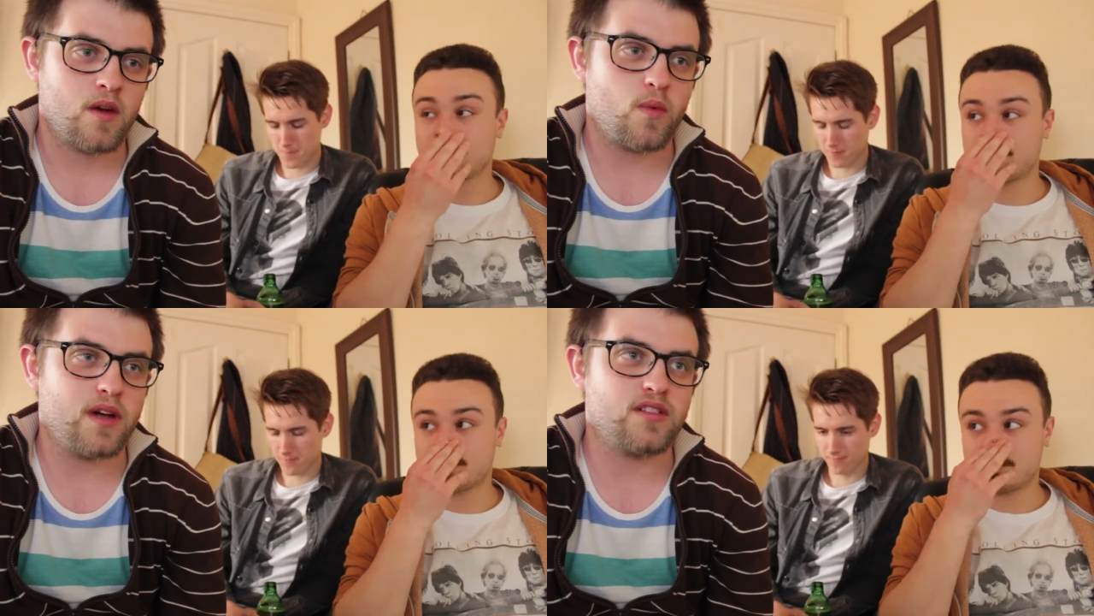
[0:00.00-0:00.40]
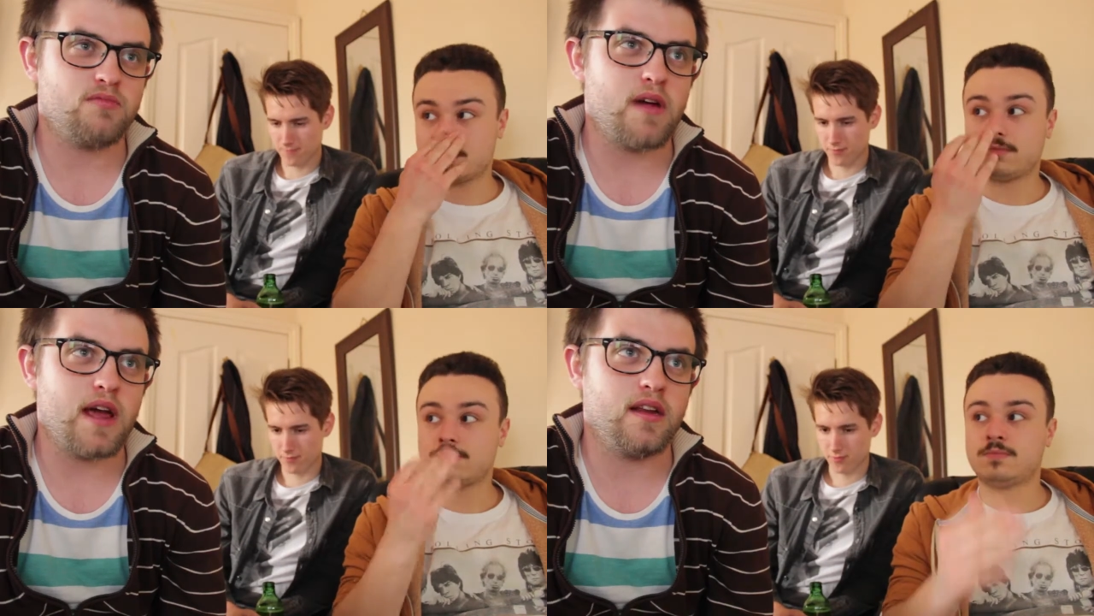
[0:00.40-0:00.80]
Speaker 1: we had to
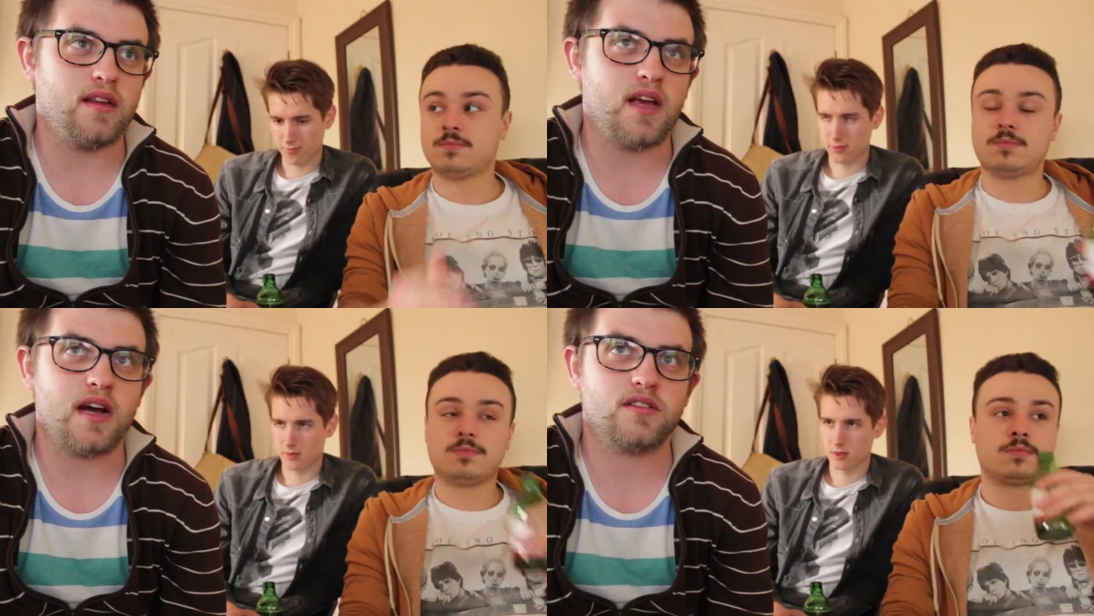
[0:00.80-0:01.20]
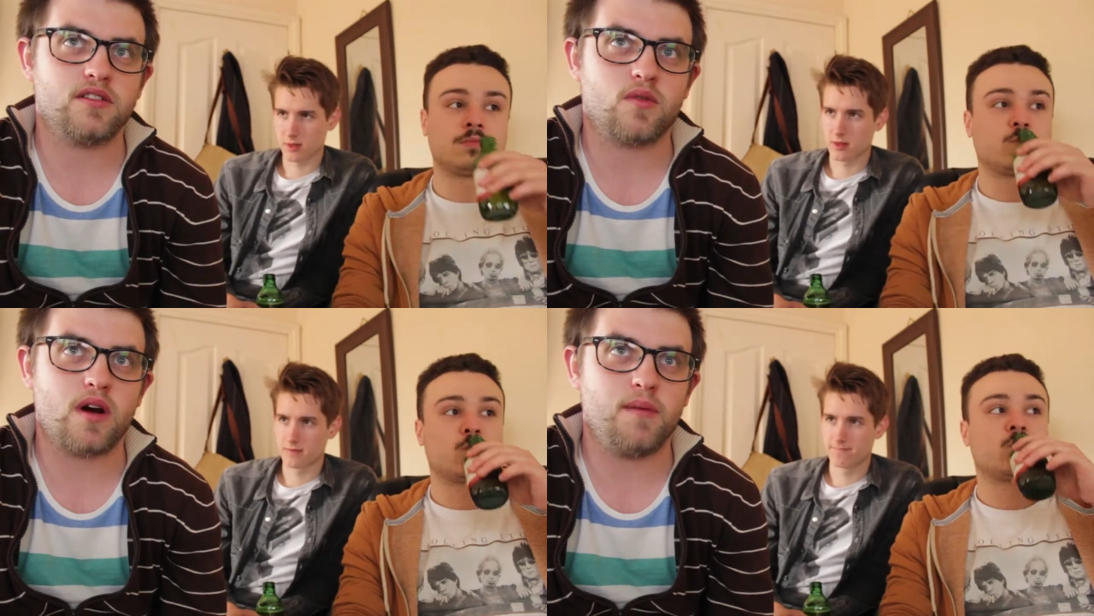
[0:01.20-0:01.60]
rein in the
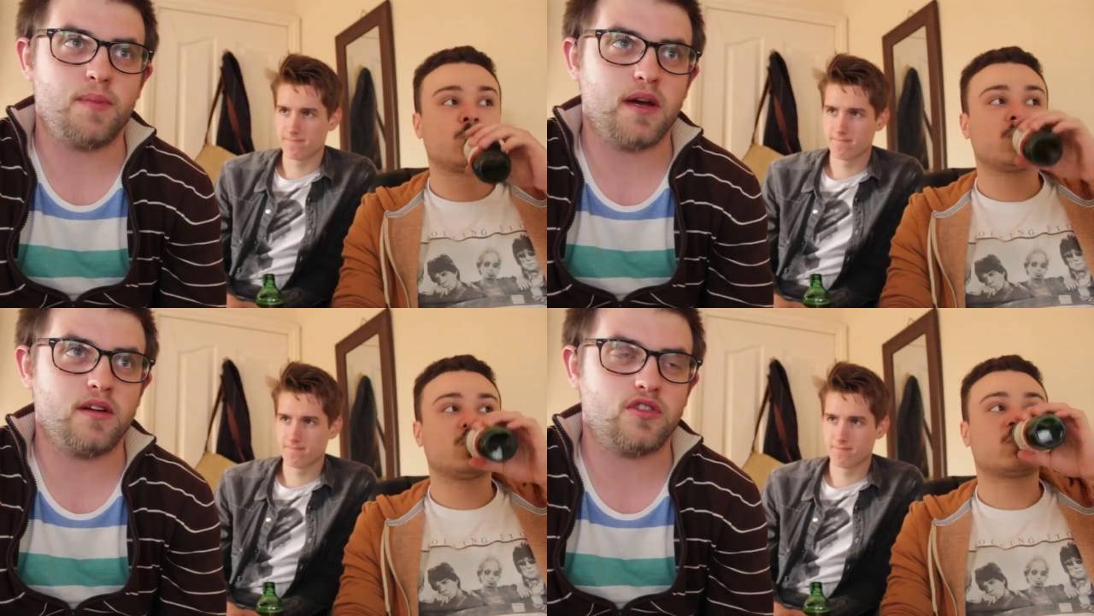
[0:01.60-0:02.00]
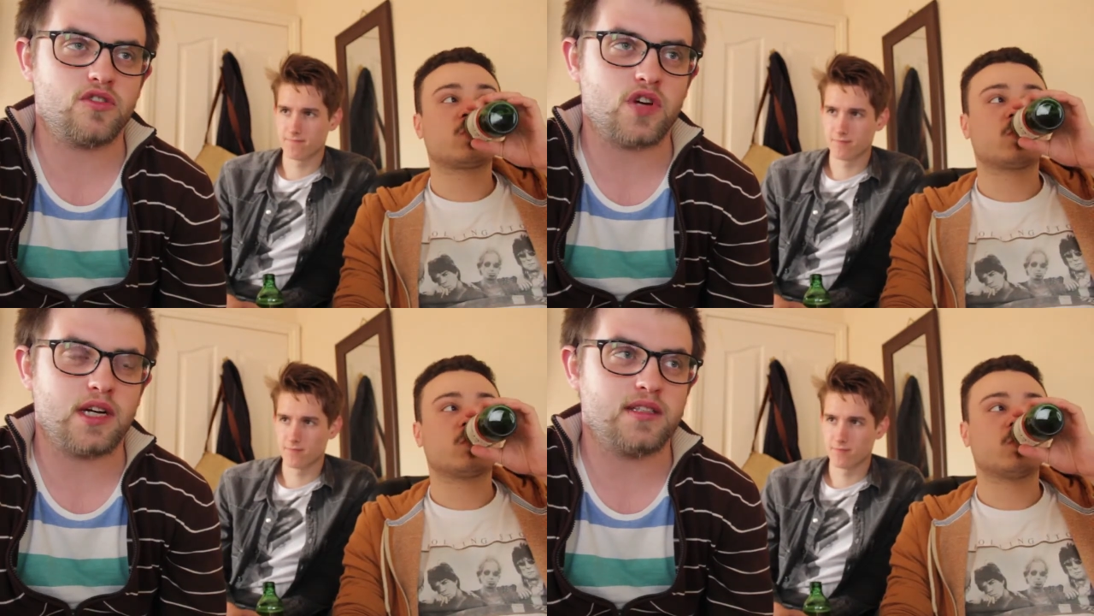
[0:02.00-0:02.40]
actors quite a bit and just
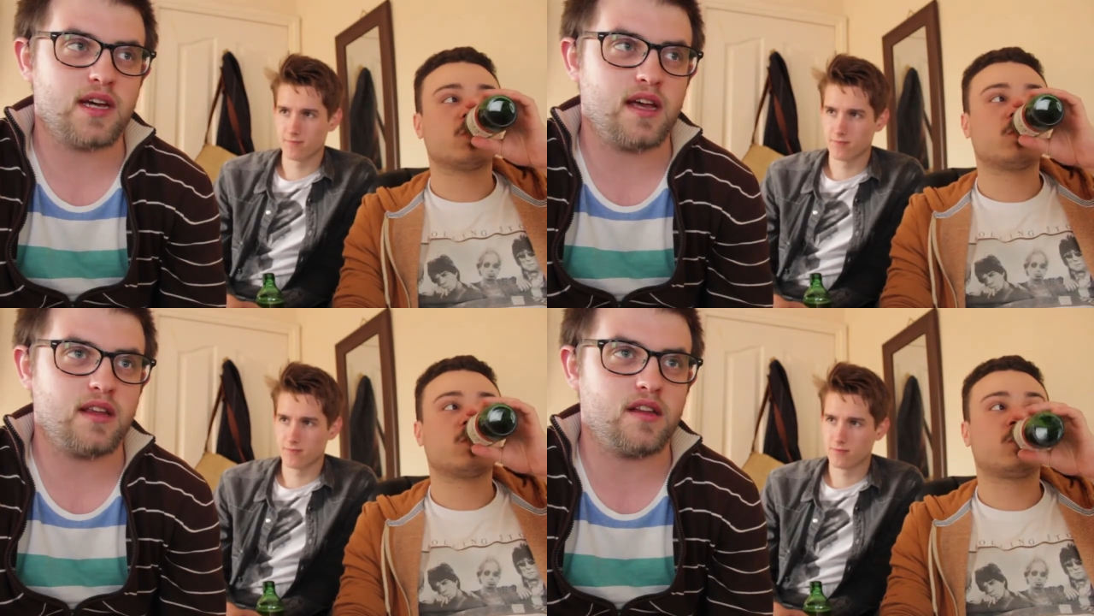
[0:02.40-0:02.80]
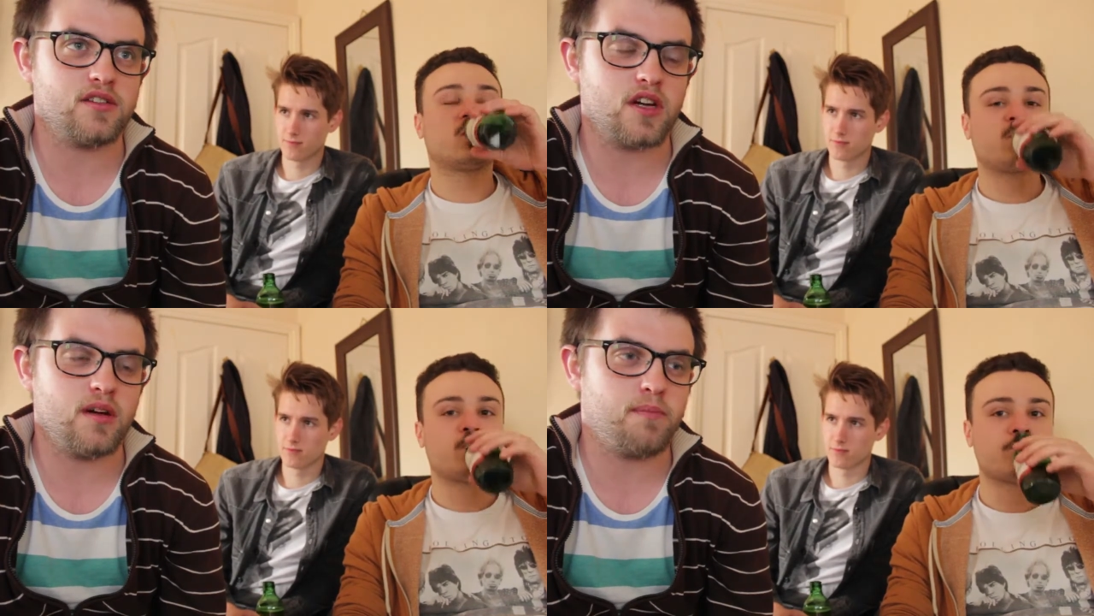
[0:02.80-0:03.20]
trying to hit the
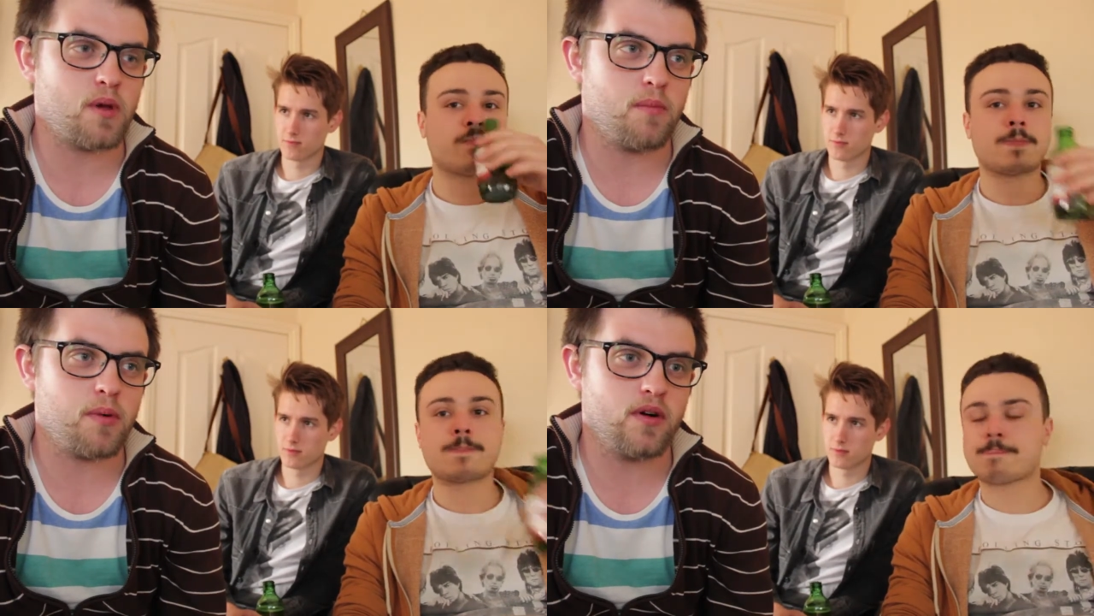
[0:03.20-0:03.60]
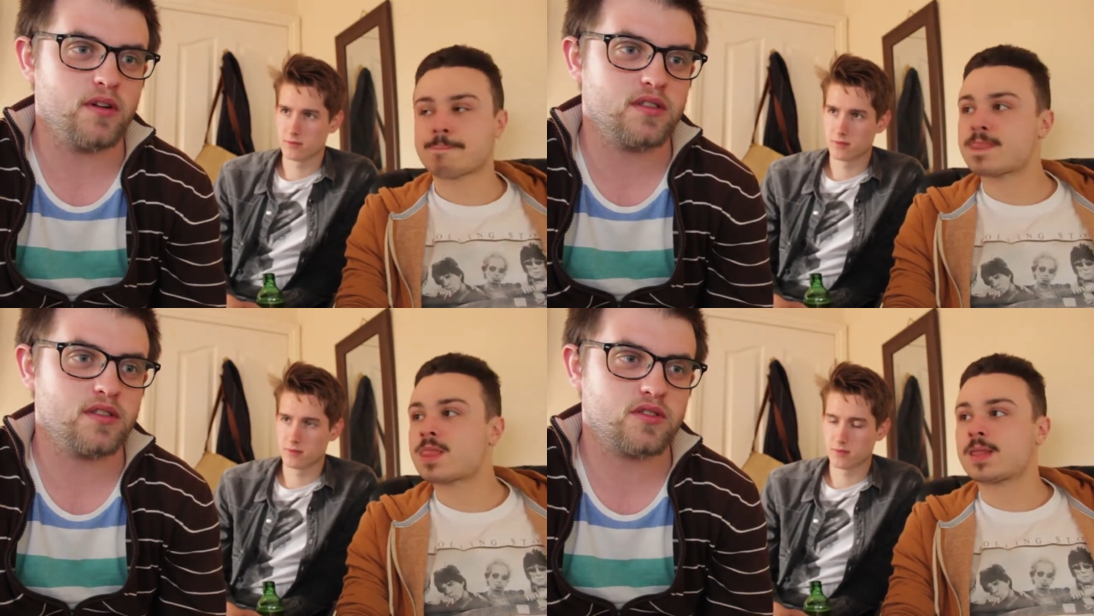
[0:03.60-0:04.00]
certain plot
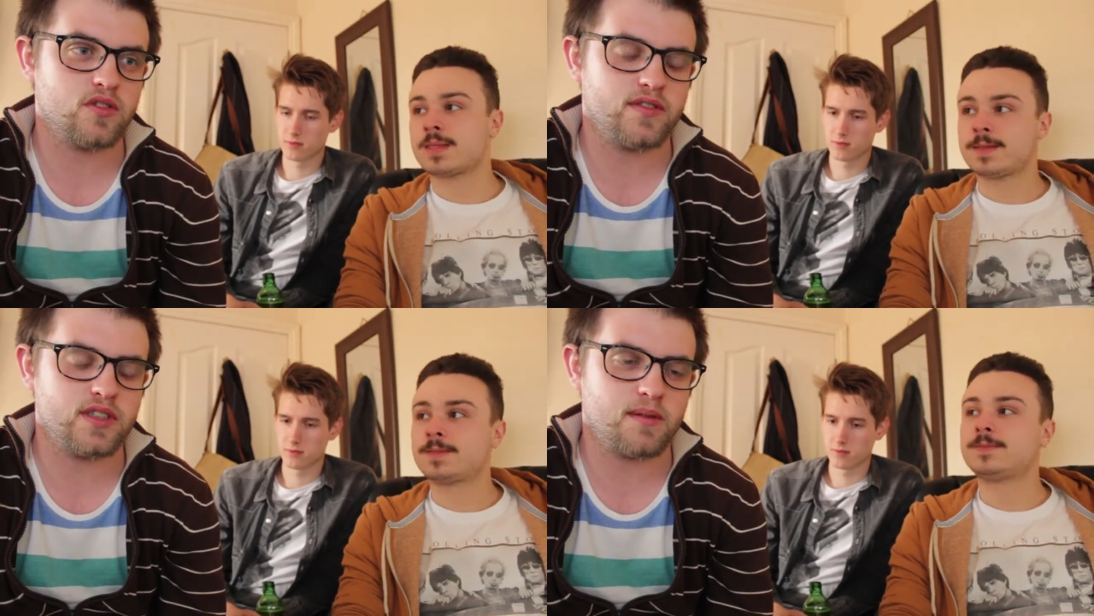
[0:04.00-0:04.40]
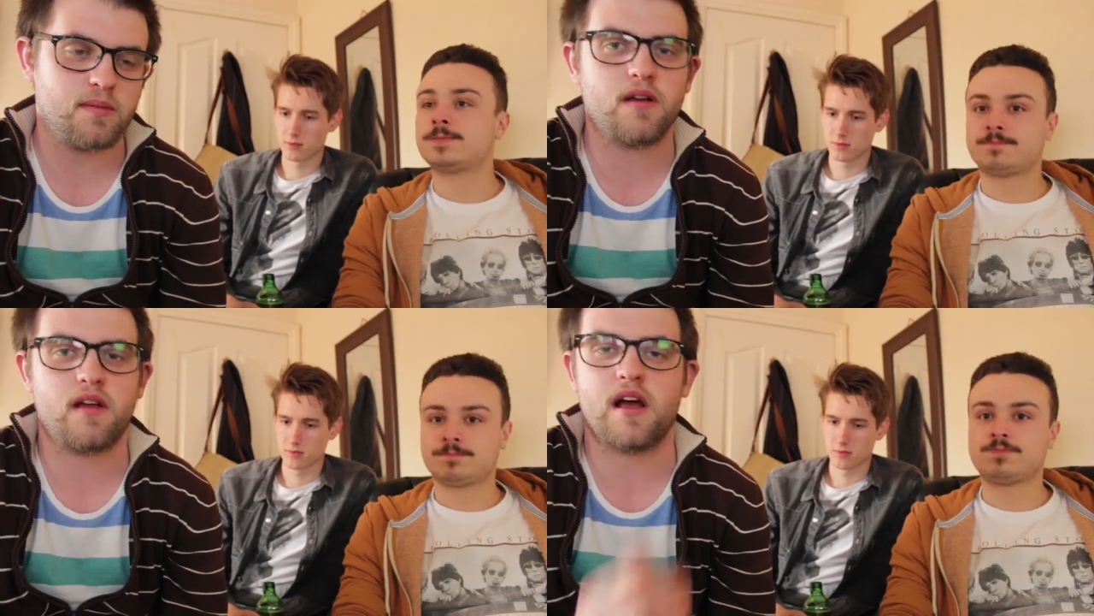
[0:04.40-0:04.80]
points to obviously
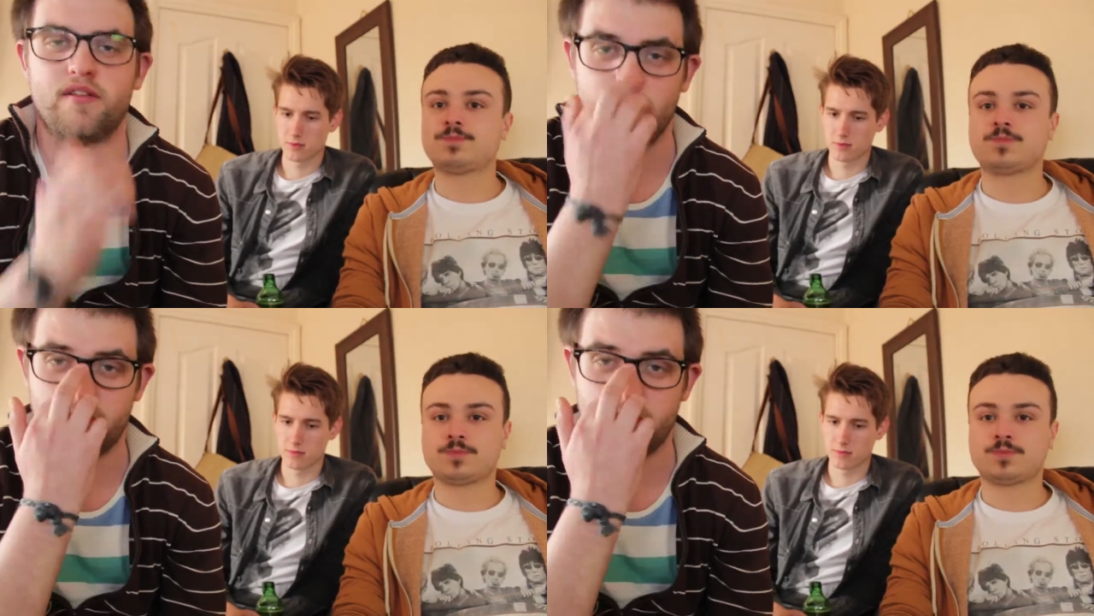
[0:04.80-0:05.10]
have